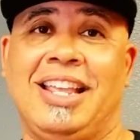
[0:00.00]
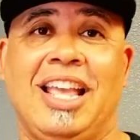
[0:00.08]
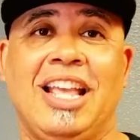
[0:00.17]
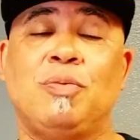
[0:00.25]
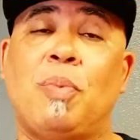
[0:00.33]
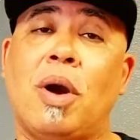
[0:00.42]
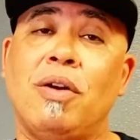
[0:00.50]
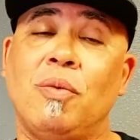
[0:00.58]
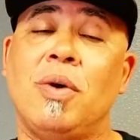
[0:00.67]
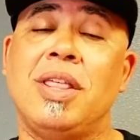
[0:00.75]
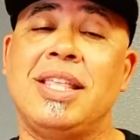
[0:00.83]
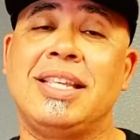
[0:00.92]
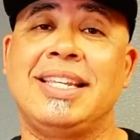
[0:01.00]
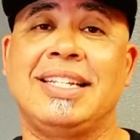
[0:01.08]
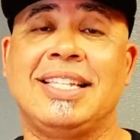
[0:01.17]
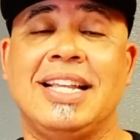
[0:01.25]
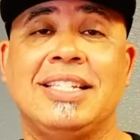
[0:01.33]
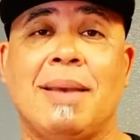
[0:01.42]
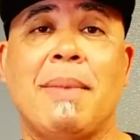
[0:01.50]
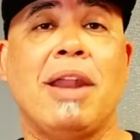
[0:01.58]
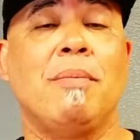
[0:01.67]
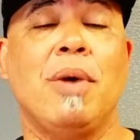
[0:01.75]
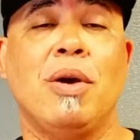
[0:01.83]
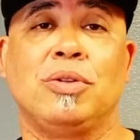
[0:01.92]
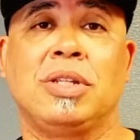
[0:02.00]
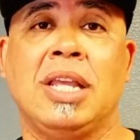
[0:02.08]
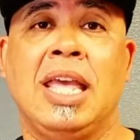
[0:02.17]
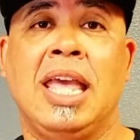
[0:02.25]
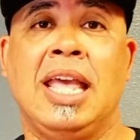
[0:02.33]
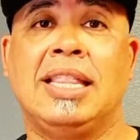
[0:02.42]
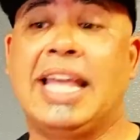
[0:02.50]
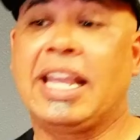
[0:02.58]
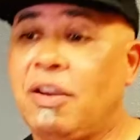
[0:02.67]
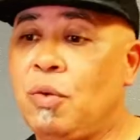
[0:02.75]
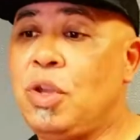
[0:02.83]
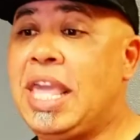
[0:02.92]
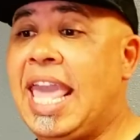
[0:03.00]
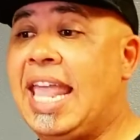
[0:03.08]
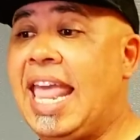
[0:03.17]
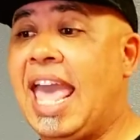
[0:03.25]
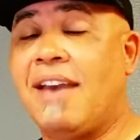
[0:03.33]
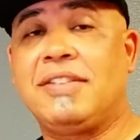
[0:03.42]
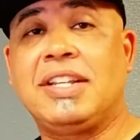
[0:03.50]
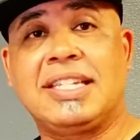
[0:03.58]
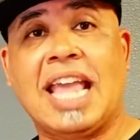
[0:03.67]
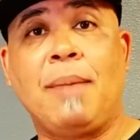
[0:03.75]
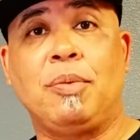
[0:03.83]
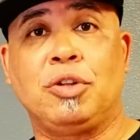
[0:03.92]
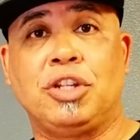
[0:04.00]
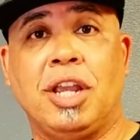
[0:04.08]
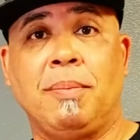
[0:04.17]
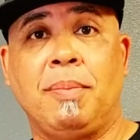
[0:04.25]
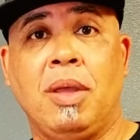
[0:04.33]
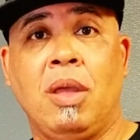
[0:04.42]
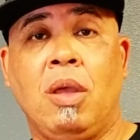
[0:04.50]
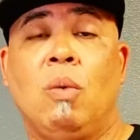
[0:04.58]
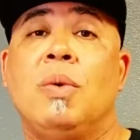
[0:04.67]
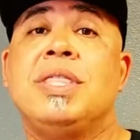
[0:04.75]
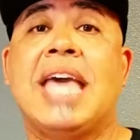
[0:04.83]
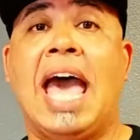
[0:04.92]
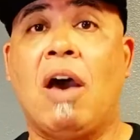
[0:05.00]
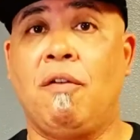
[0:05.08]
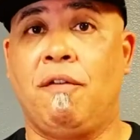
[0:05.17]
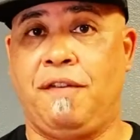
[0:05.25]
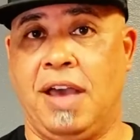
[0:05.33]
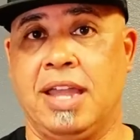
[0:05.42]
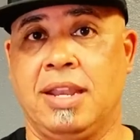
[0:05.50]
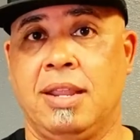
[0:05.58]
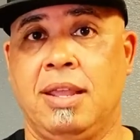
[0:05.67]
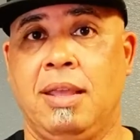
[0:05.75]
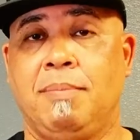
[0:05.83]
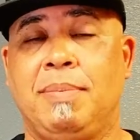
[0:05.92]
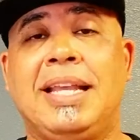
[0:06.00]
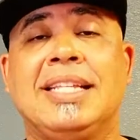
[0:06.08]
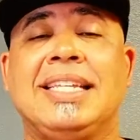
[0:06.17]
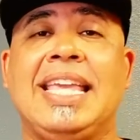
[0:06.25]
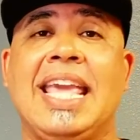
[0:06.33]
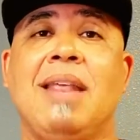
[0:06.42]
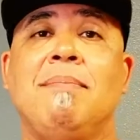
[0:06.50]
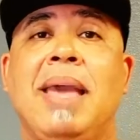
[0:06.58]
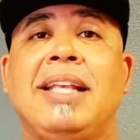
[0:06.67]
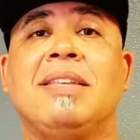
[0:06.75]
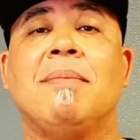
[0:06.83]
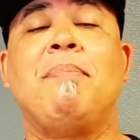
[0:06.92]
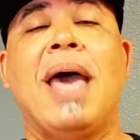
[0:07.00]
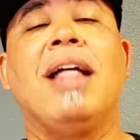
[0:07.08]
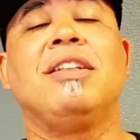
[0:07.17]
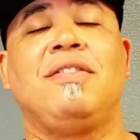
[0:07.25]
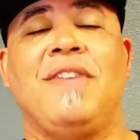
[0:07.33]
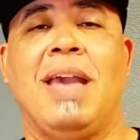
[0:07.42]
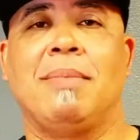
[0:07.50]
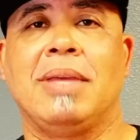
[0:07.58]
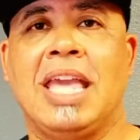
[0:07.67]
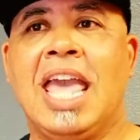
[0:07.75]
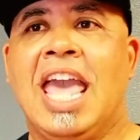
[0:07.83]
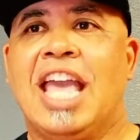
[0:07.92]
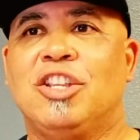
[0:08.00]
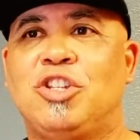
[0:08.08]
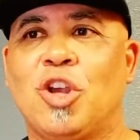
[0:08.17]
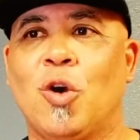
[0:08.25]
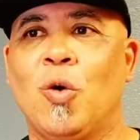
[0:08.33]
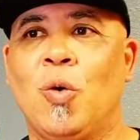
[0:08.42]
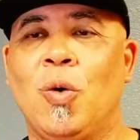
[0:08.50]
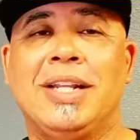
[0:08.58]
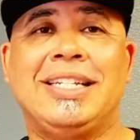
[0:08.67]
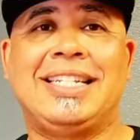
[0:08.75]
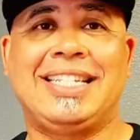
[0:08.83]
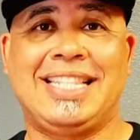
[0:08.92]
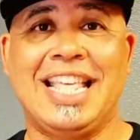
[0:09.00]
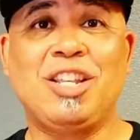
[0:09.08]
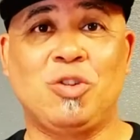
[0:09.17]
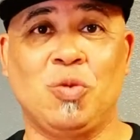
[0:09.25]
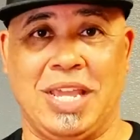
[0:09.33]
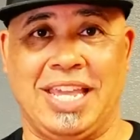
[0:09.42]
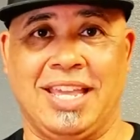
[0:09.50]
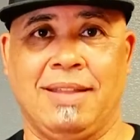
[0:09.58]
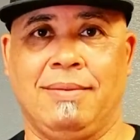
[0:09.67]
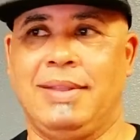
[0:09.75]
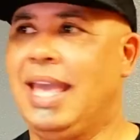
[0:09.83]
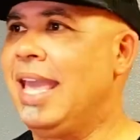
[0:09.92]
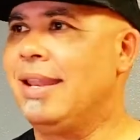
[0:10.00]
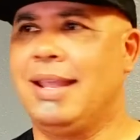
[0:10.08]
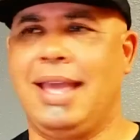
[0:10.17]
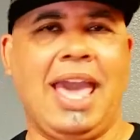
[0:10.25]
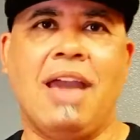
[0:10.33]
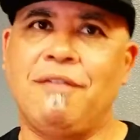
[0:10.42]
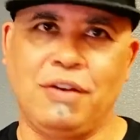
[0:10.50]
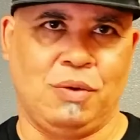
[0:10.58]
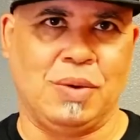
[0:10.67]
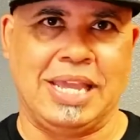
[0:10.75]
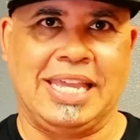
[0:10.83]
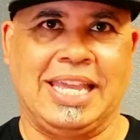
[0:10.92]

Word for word: is part of one of the six things that matter most. Like we can't have discipleship without fun because again, it makes a balanced family. And so this week and every week,